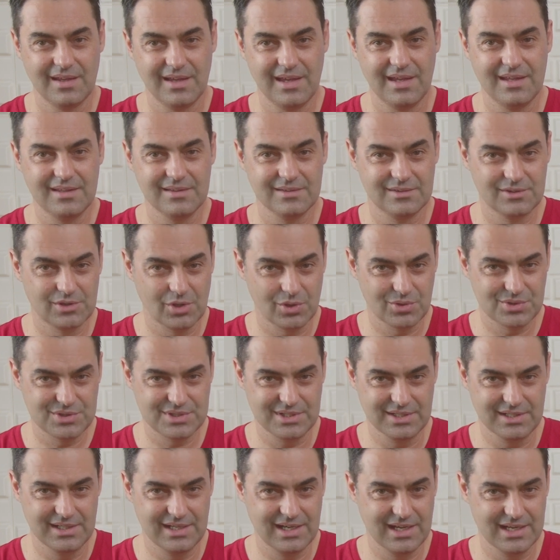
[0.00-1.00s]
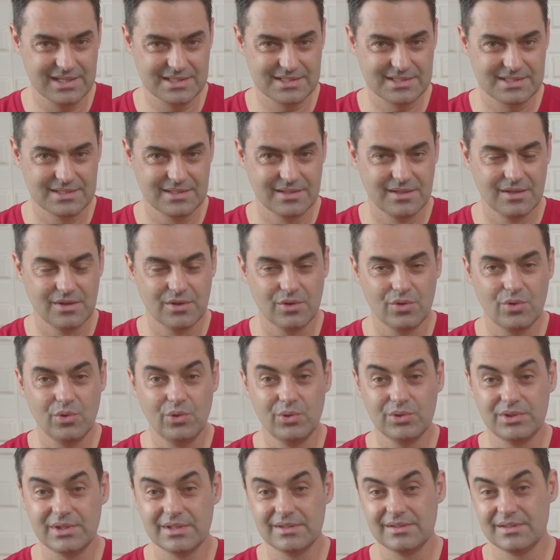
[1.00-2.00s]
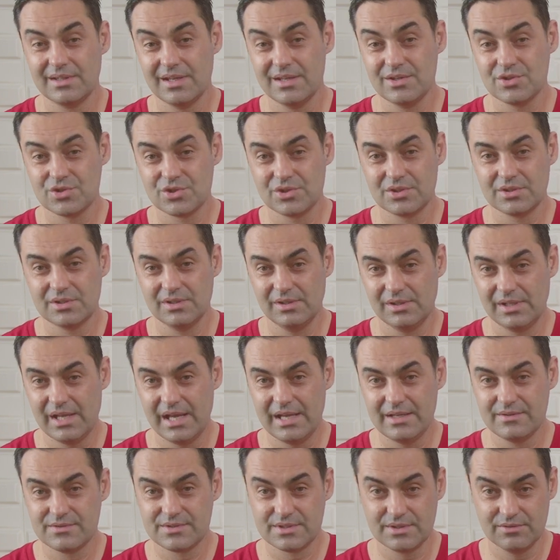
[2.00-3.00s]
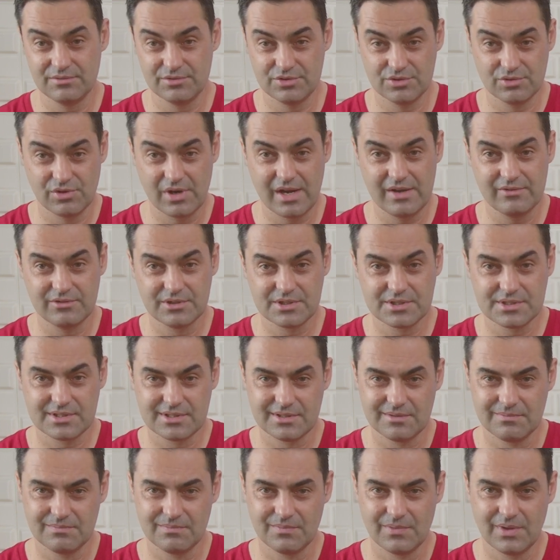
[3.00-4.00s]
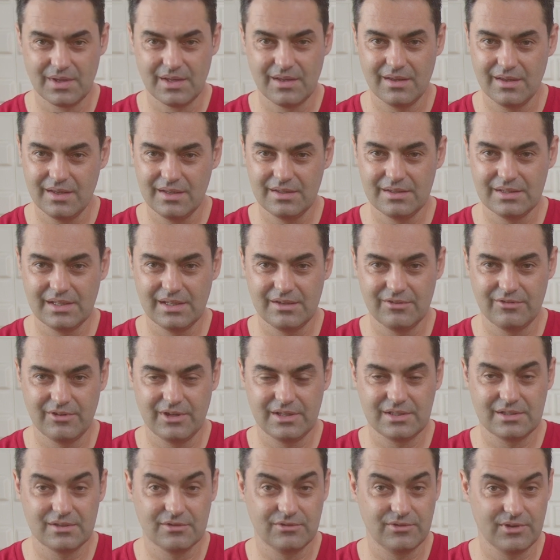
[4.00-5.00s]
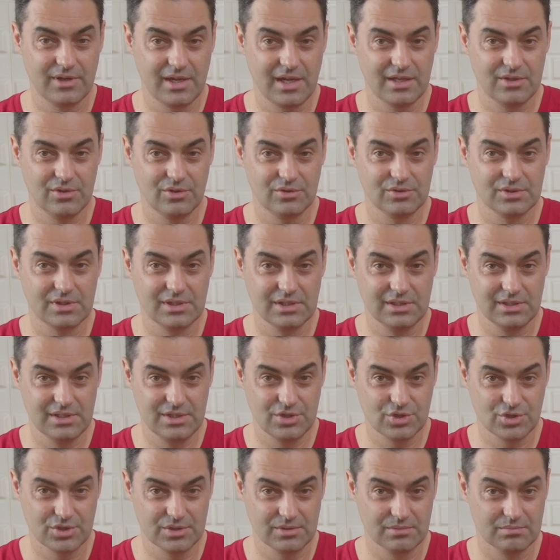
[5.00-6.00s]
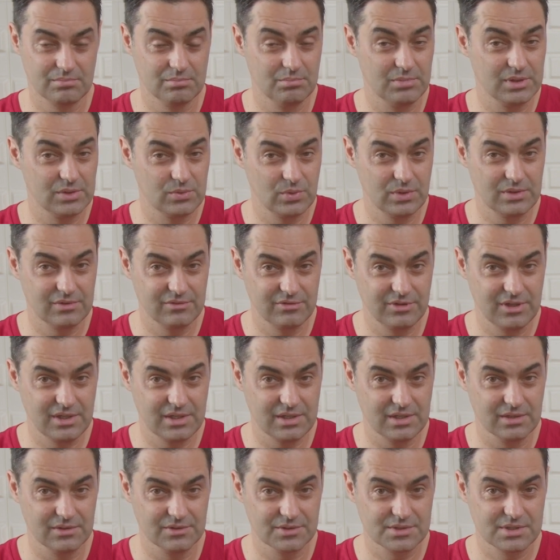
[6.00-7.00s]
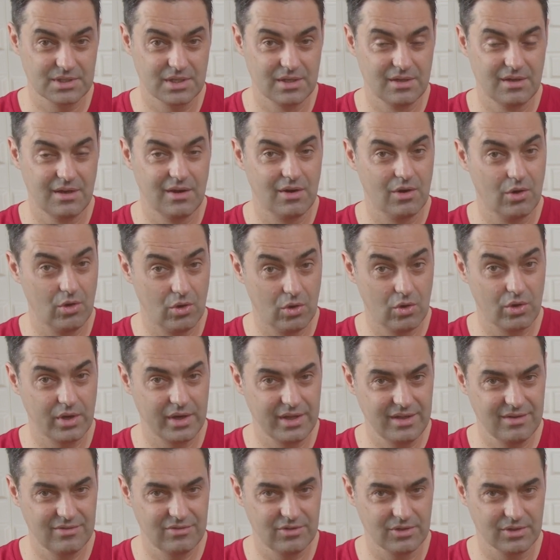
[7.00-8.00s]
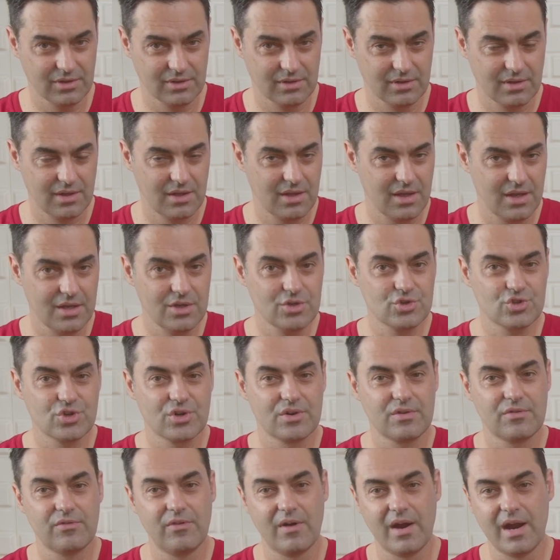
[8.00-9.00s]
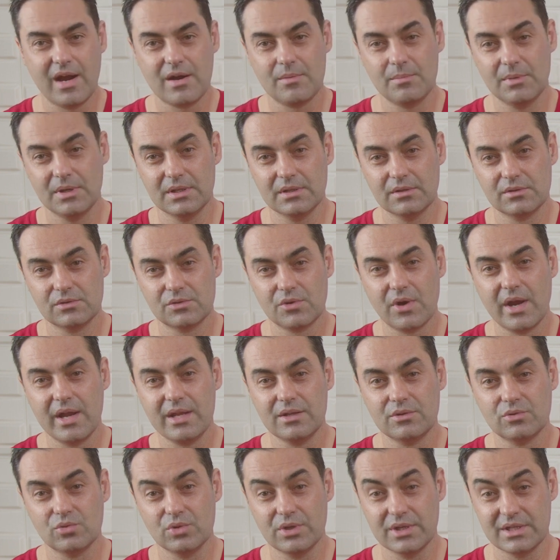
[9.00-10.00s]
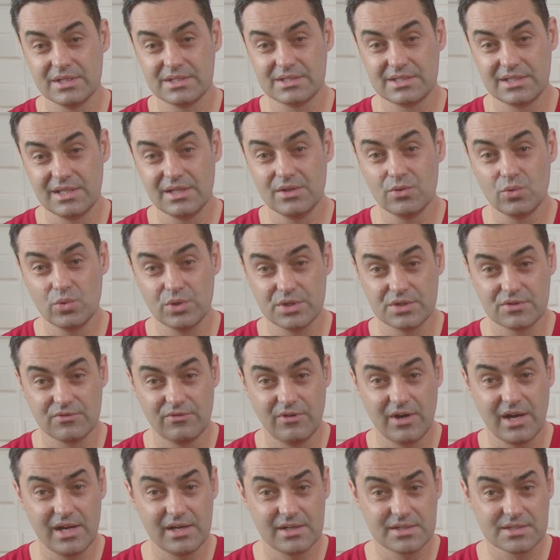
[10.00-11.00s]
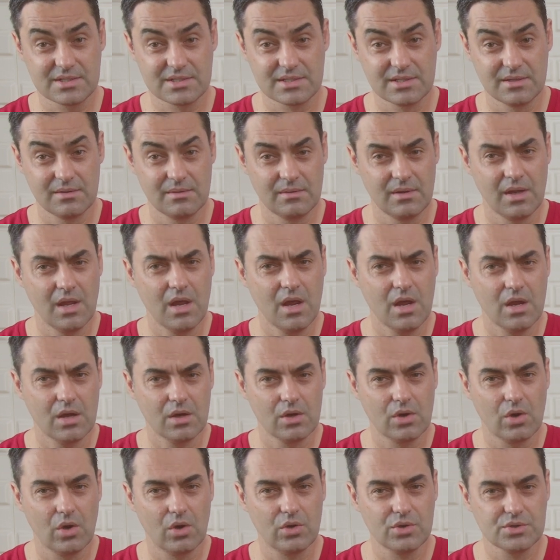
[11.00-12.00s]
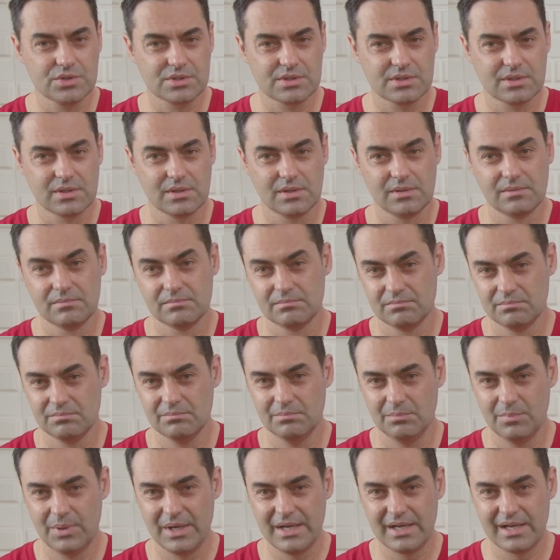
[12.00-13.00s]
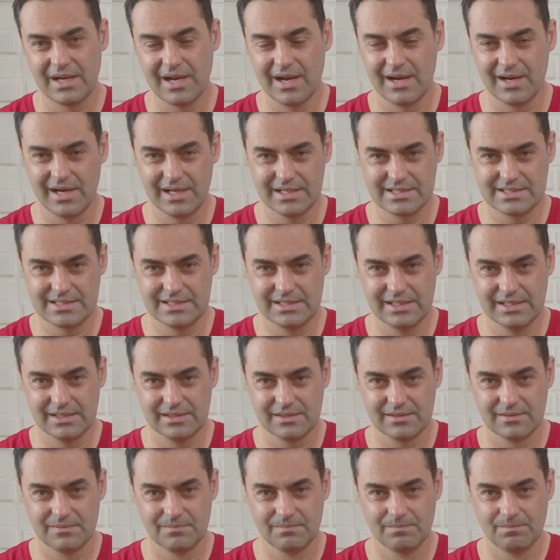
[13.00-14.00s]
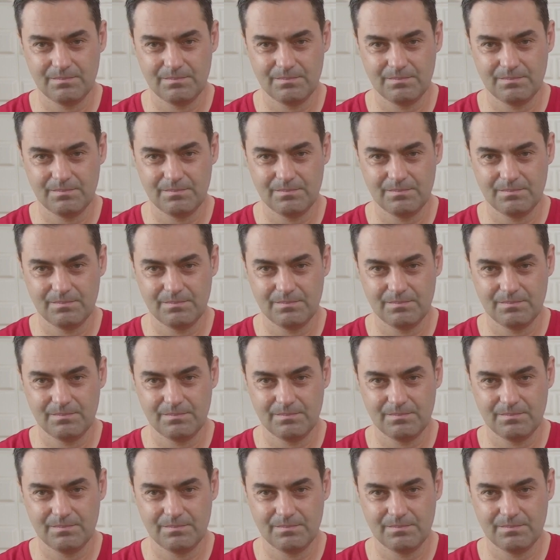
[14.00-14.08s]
and toxic gas could endanger the lives of drivers in the event of head-on collision between vehicles, or even injure firemen trying to extinguish fires caused by a car accident.